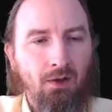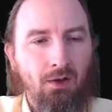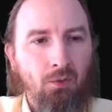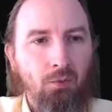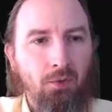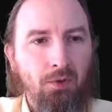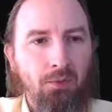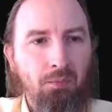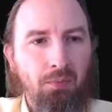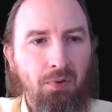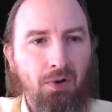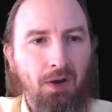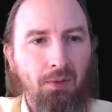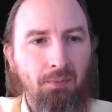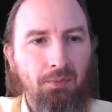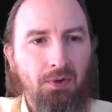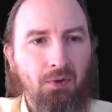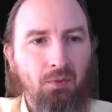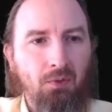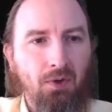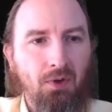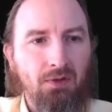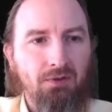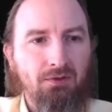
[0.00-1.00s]
we probably
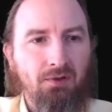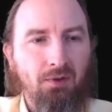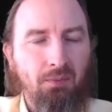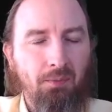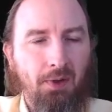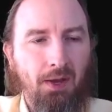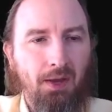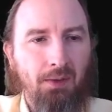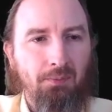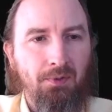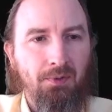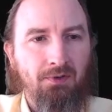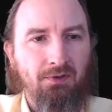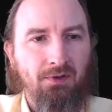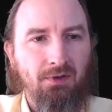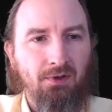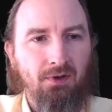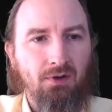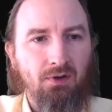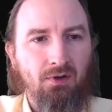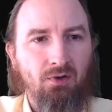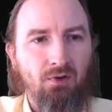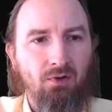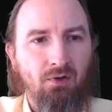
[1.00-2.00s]
want to pipe it
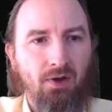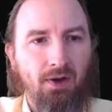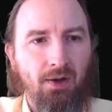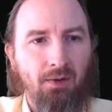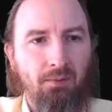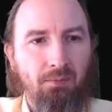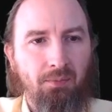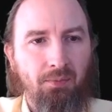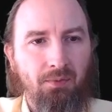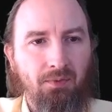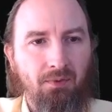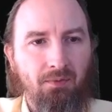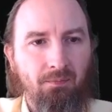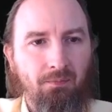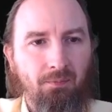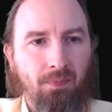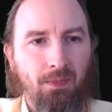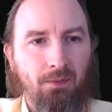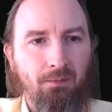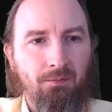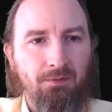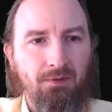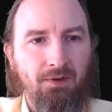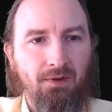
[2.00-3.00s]
to
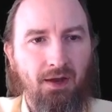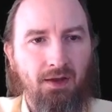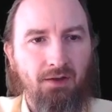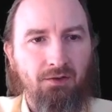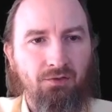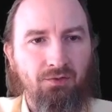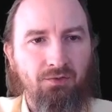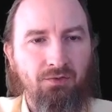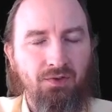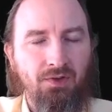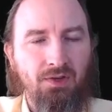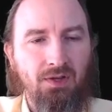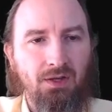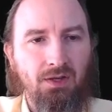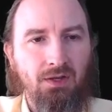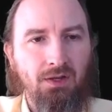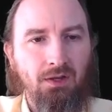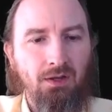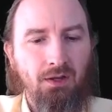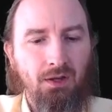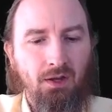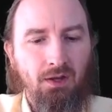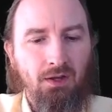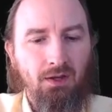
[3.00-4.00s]

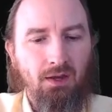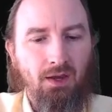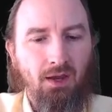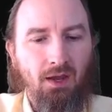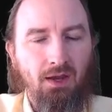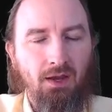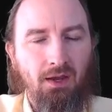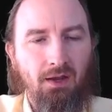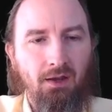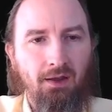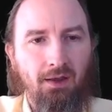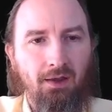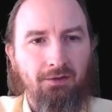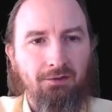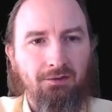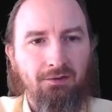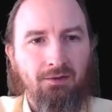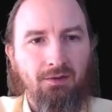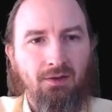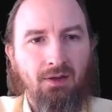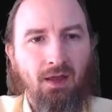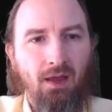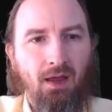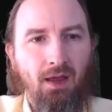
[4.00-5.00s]
grep-v k8s.